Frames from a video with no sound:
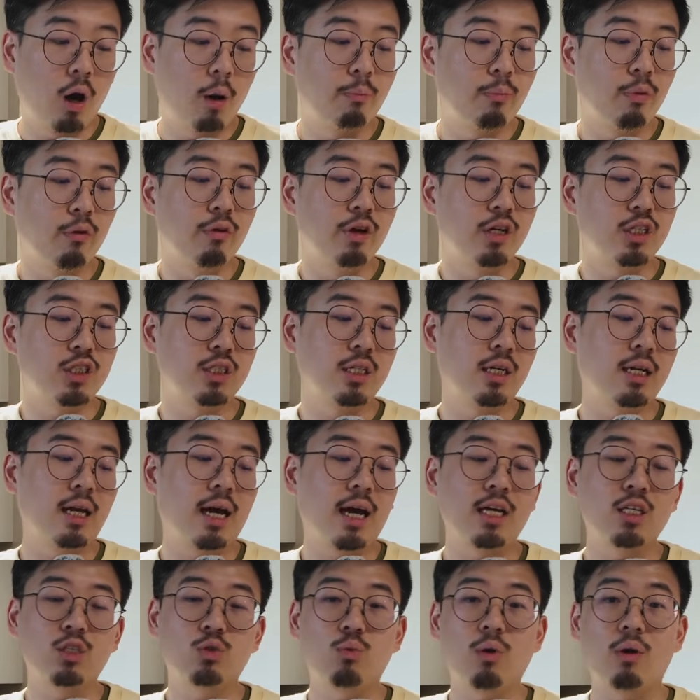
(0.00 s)

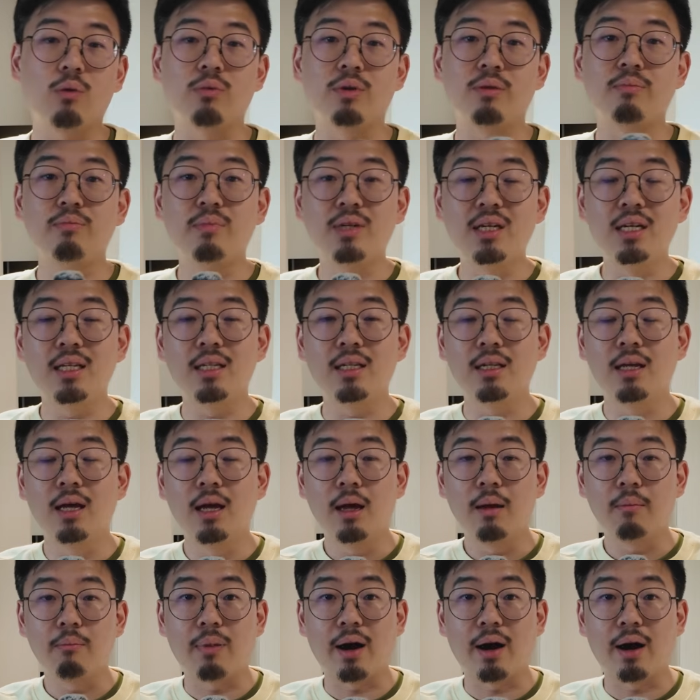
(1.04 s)
operationalize what we mean